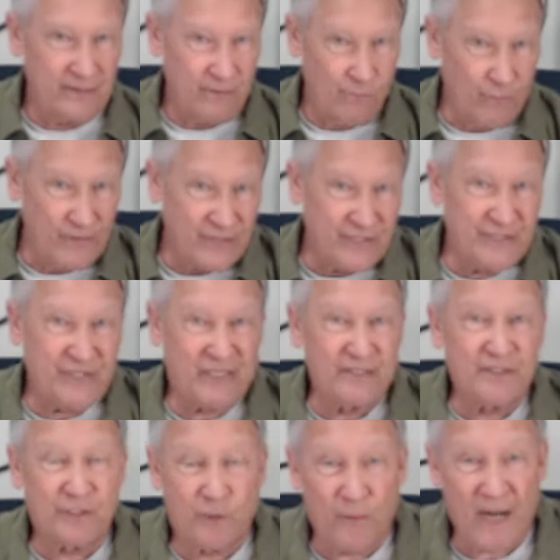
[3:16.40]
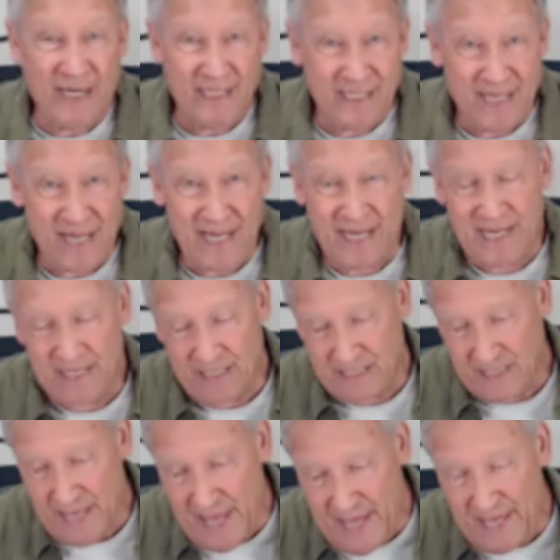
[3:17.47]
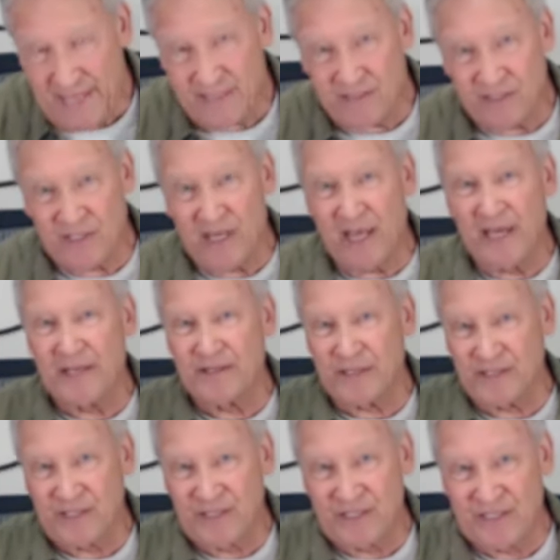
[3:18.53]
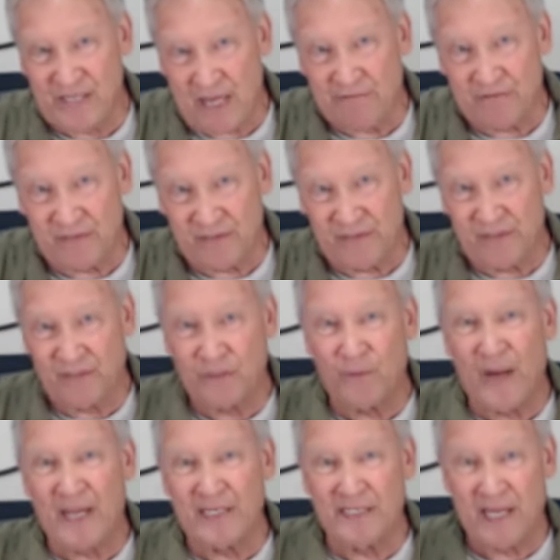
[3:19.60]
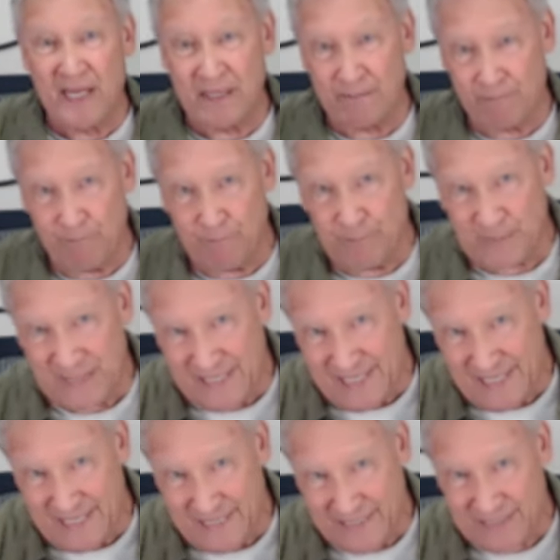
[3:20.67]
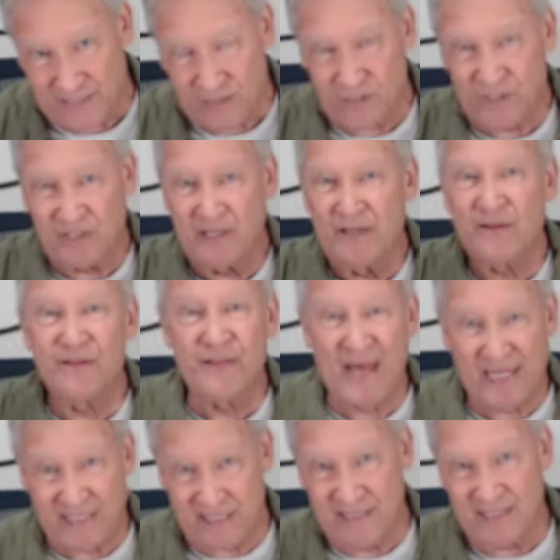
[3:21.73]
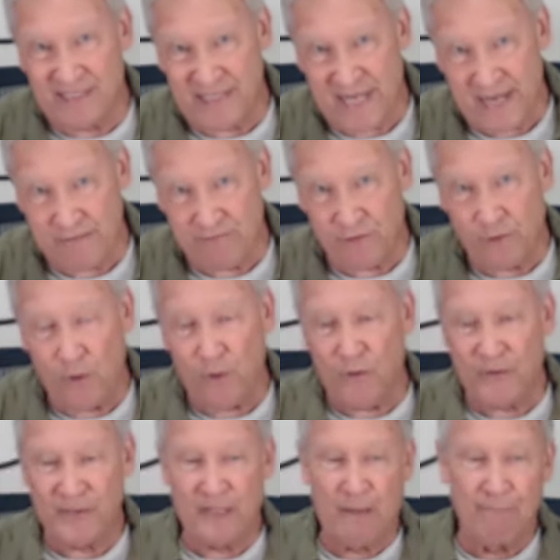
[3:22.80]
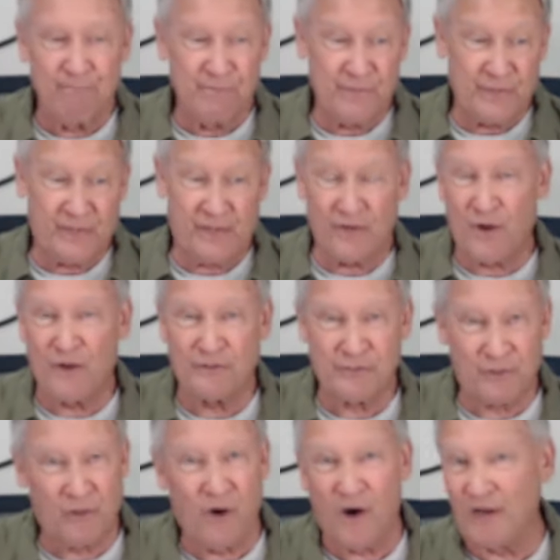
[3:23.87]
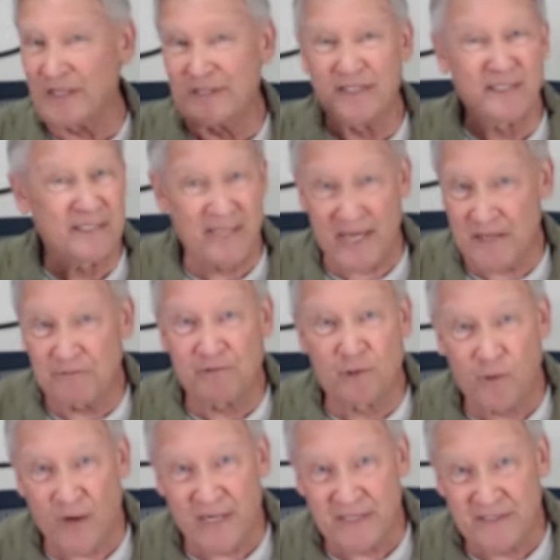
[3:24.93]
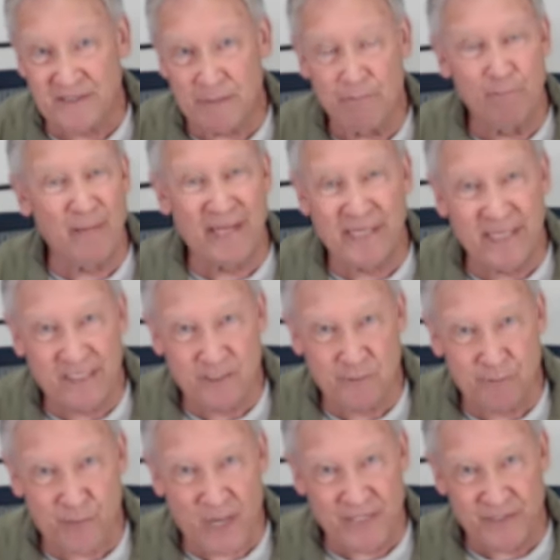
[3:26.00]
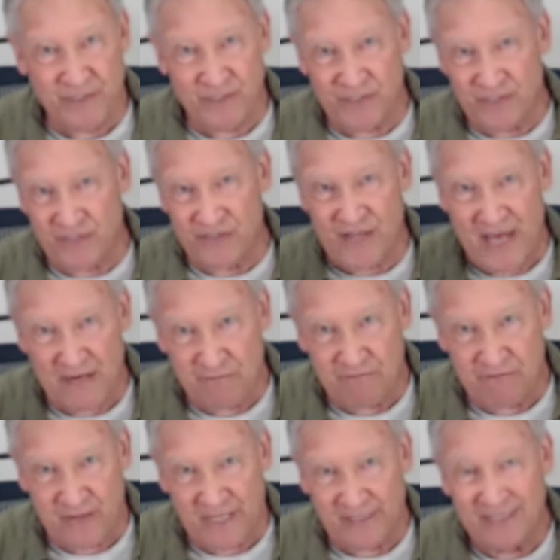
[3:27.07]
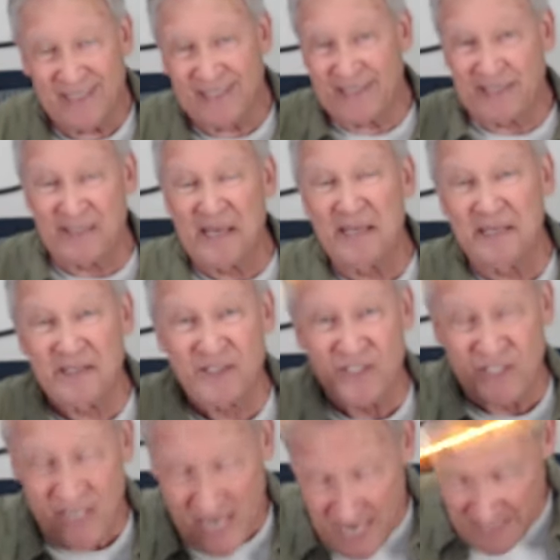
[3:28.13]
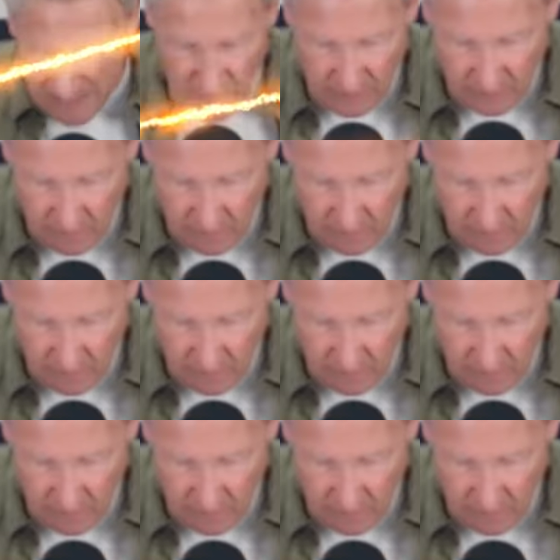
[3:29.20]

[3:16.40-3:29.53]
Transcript: when the sixth great day ends and the seventh great day begins. That's the day of the Lord. You could also call it the day of Christ, many expressions to that effect. It's his day.